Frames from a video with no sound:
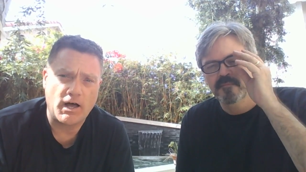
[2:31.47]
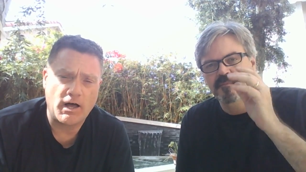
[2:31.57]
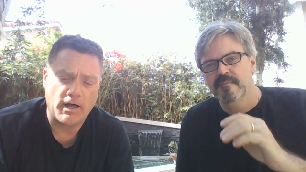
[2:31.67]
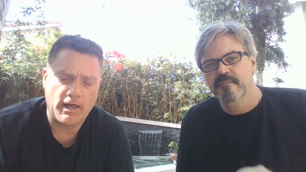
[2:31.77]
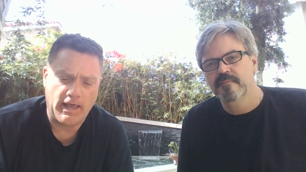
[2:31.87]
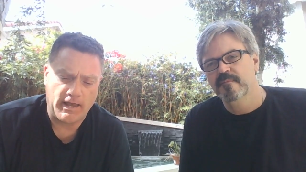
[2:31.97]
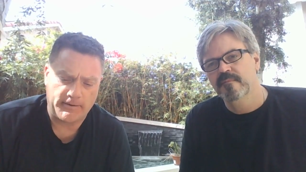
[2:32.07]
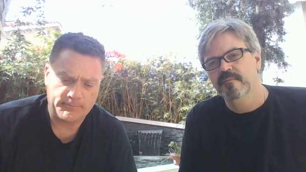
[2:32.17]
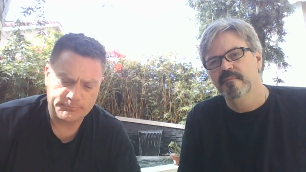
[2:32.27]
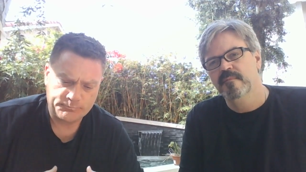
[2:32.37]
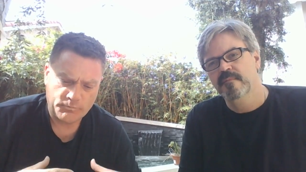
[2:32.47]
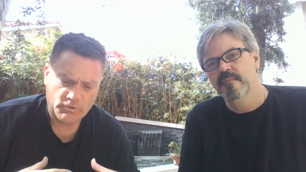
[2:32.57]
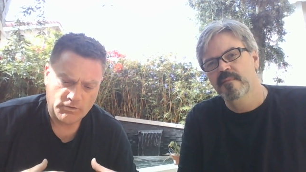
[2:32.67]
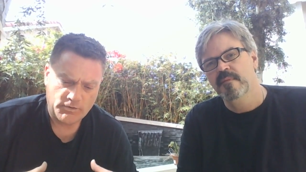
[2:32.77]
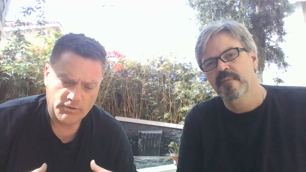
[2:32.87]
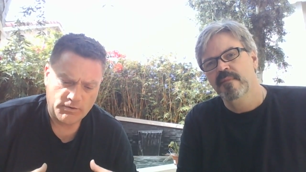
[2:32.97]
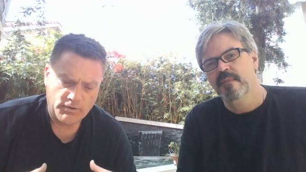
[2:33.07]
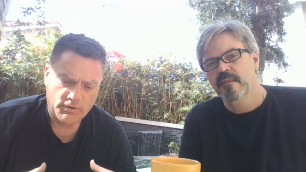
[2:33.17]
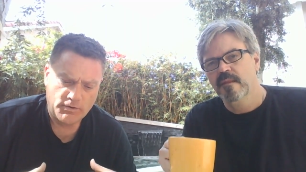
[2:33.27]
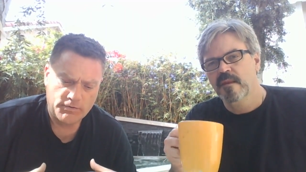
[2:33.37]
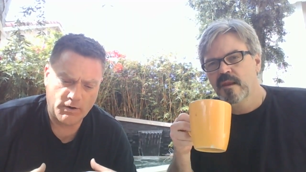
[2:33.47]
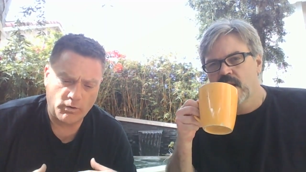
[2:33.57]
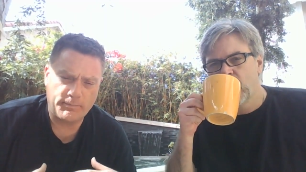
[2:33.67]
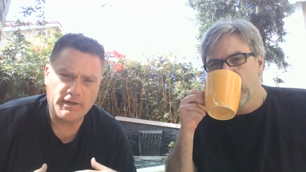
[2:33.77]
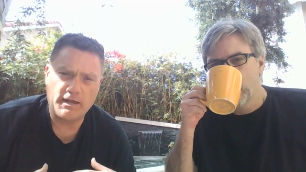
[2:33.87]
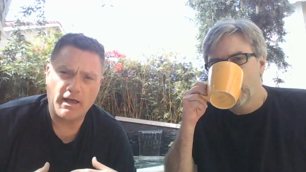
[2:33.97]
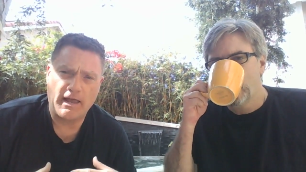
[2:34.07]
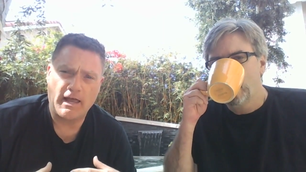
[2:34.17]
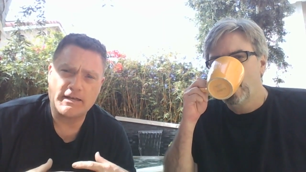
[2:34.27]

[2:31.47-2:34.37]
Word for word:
Speaker 1: uh, a there will be a,